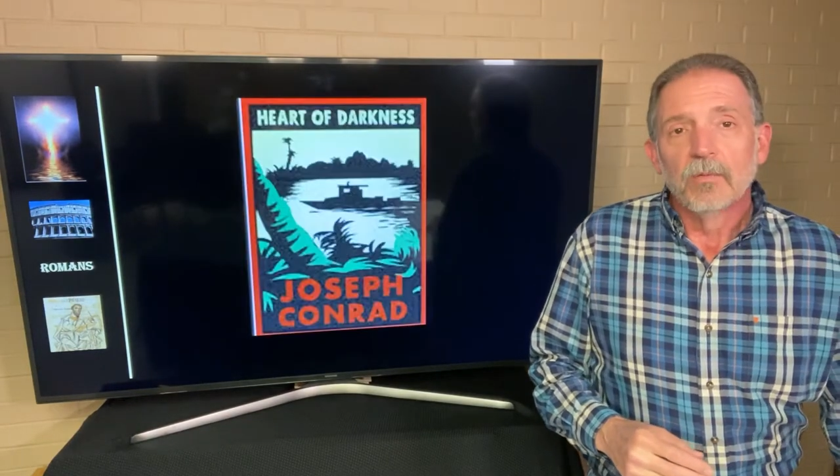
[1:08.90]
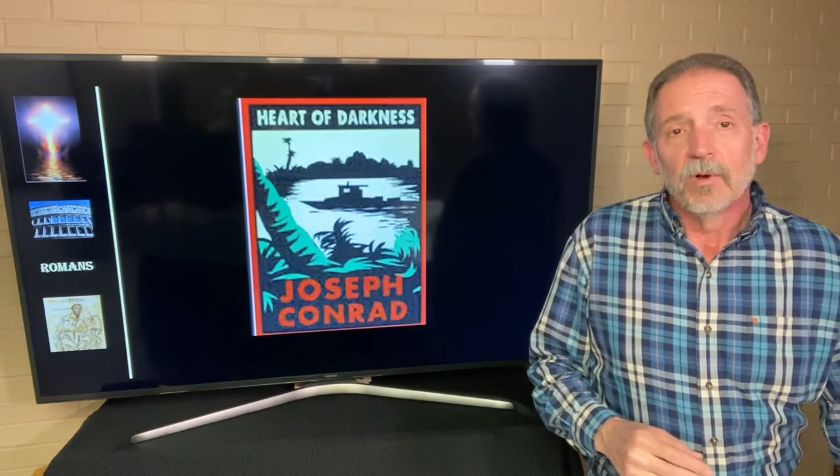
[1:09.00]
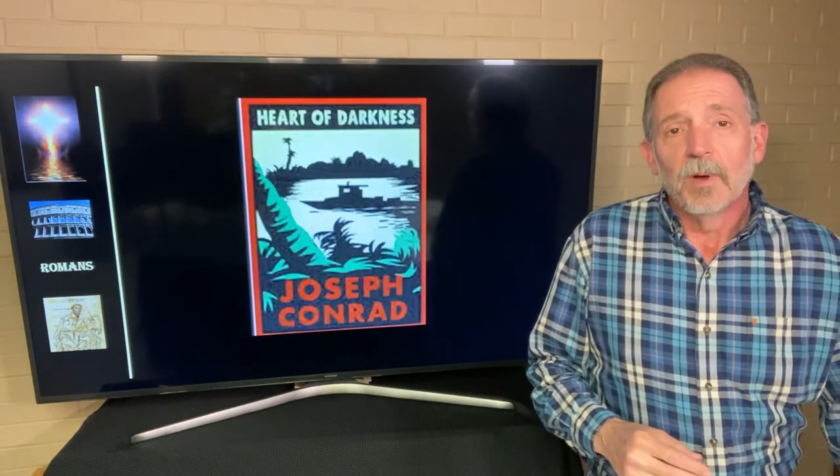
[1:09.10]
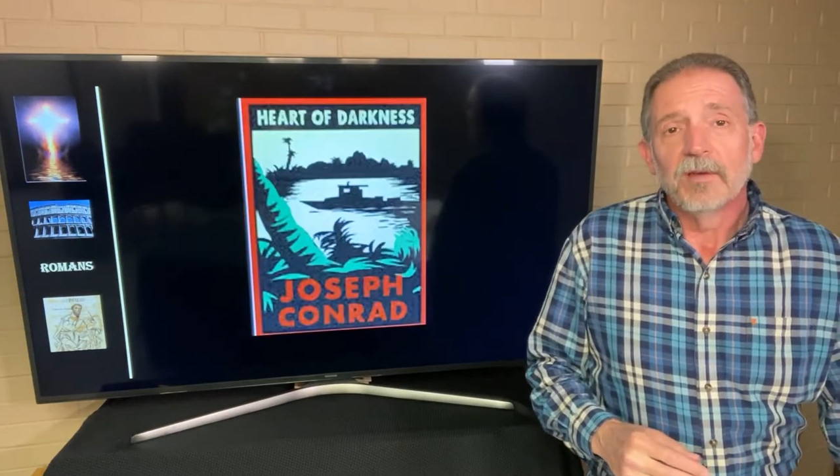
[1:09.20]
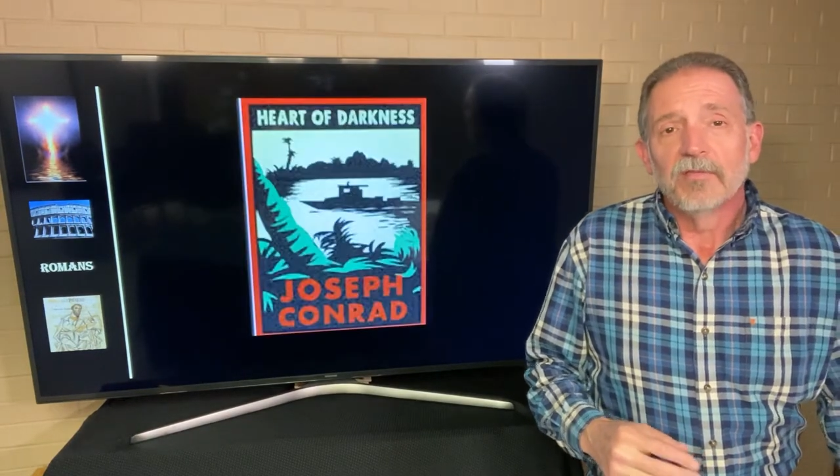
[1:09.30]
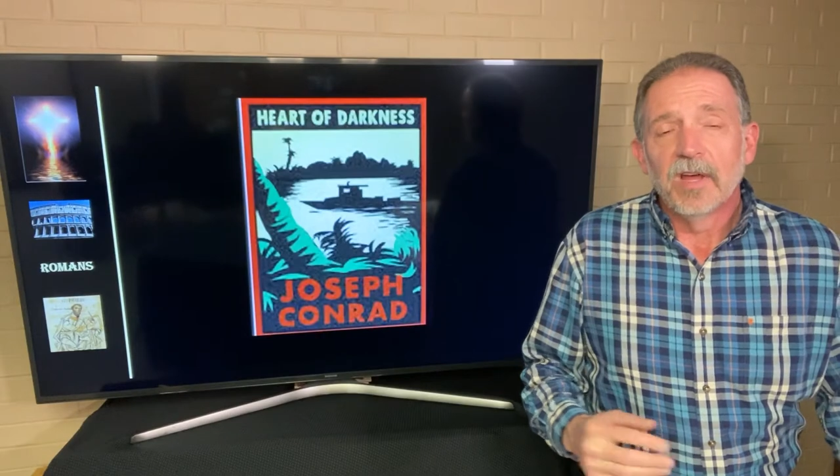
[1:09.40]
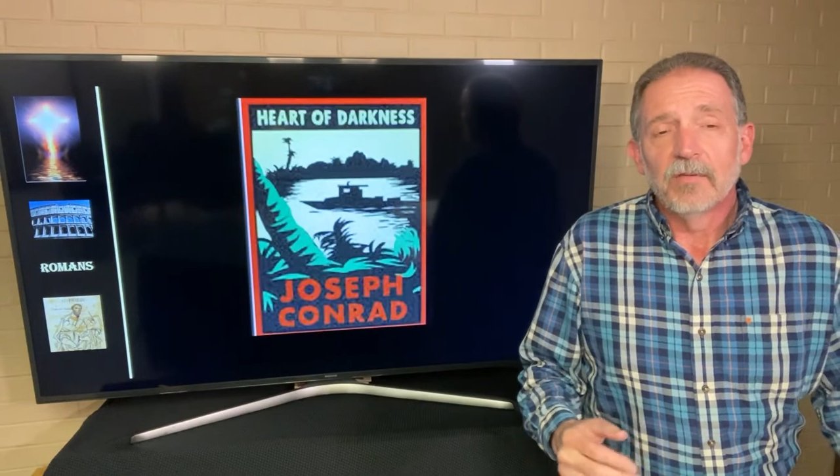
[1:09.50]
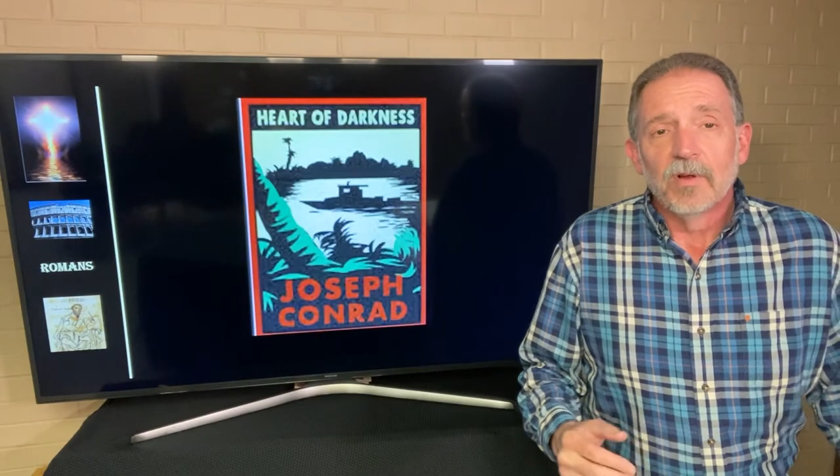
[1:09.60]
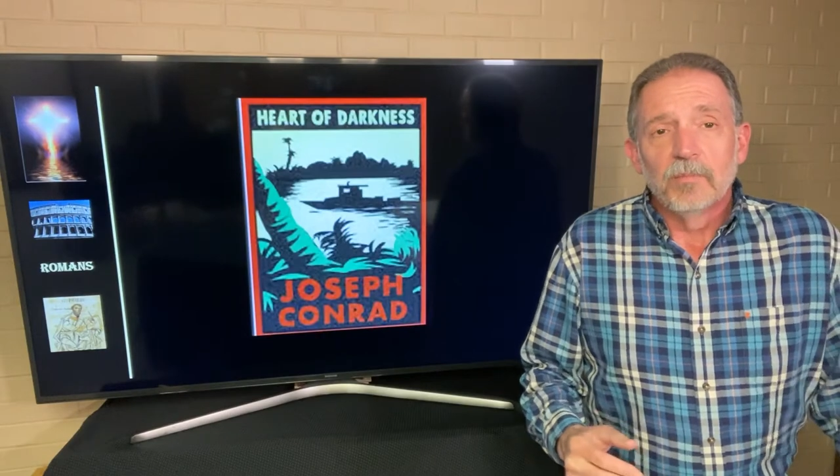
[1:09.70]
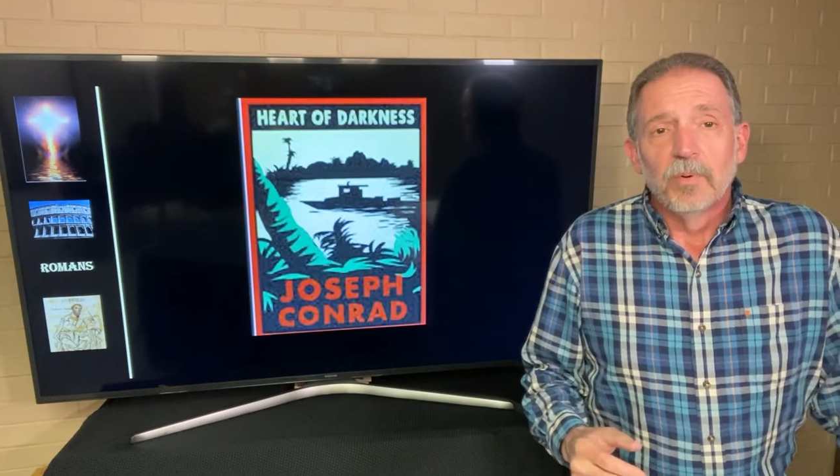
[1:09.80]
One of my
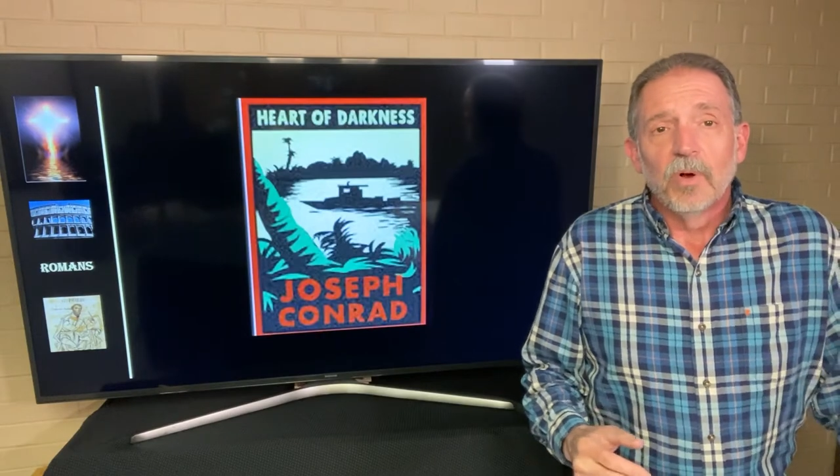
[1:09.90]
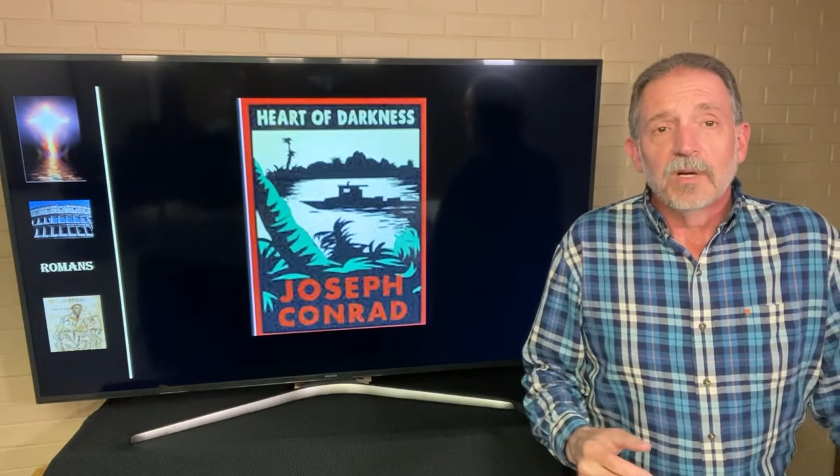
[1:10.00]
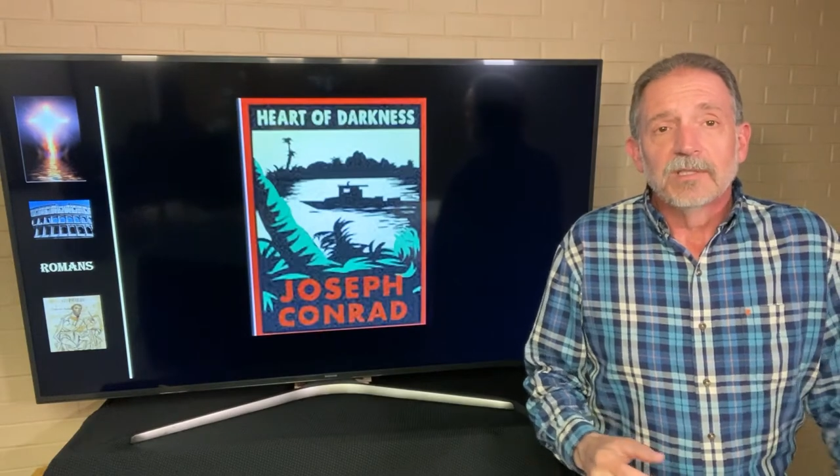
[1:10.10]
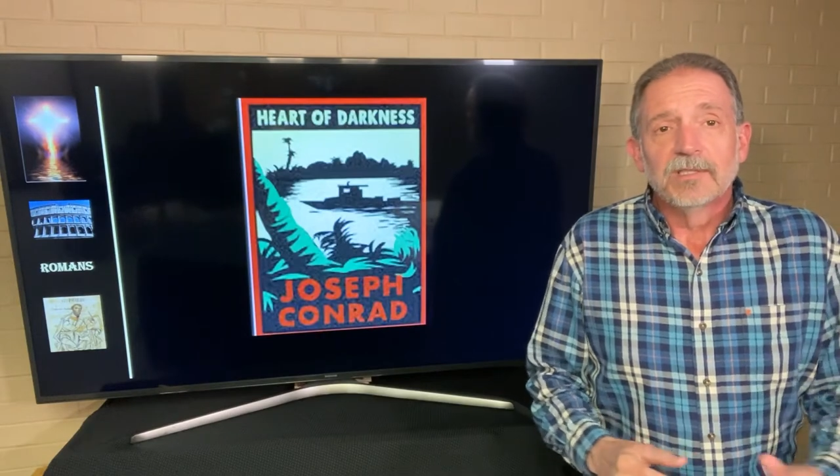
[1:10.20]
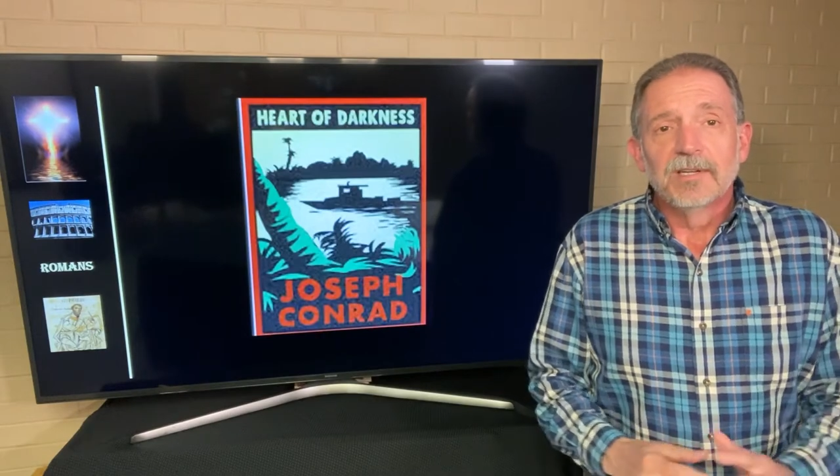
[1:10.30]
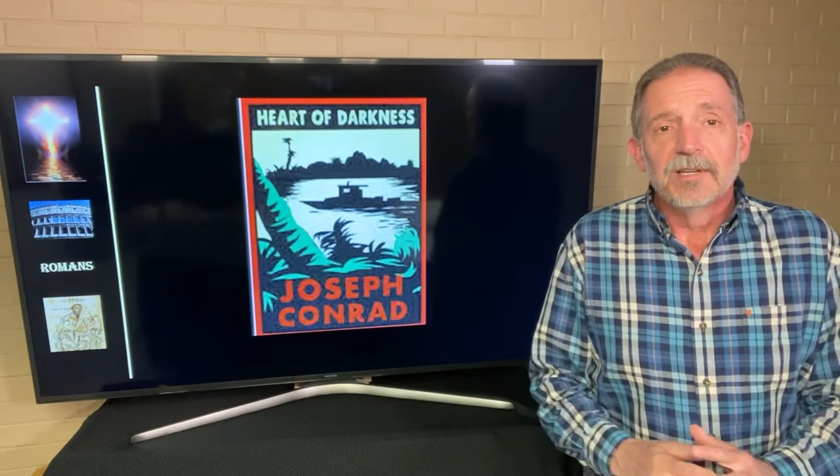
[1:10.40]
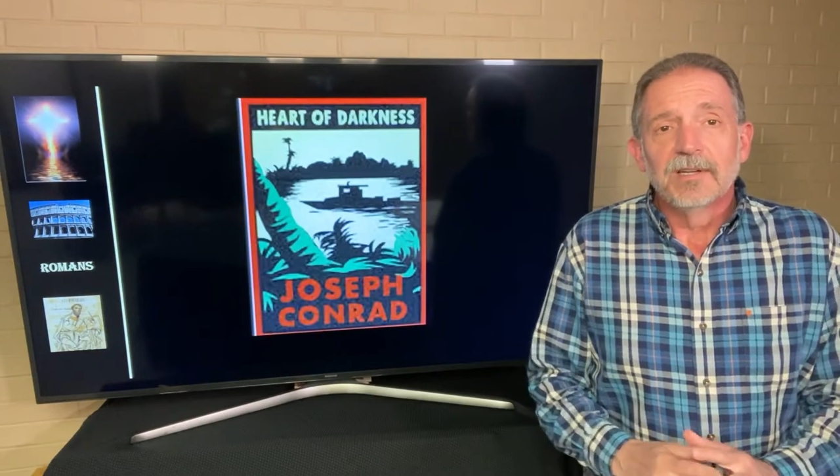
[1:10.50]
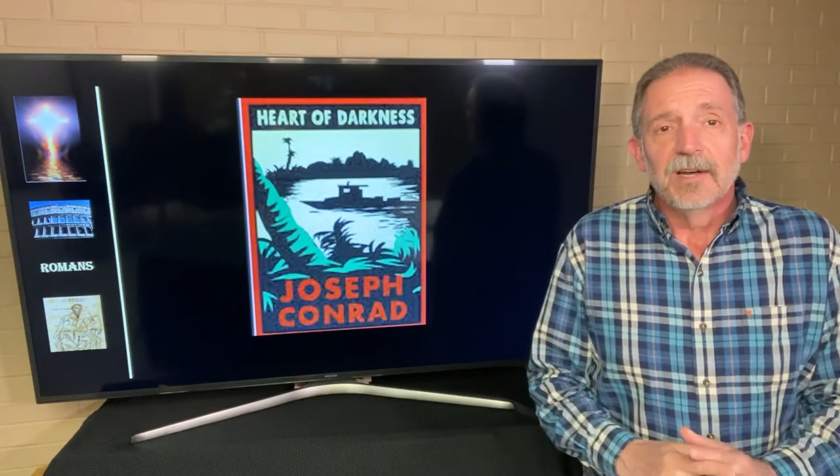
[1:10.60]
favorite books that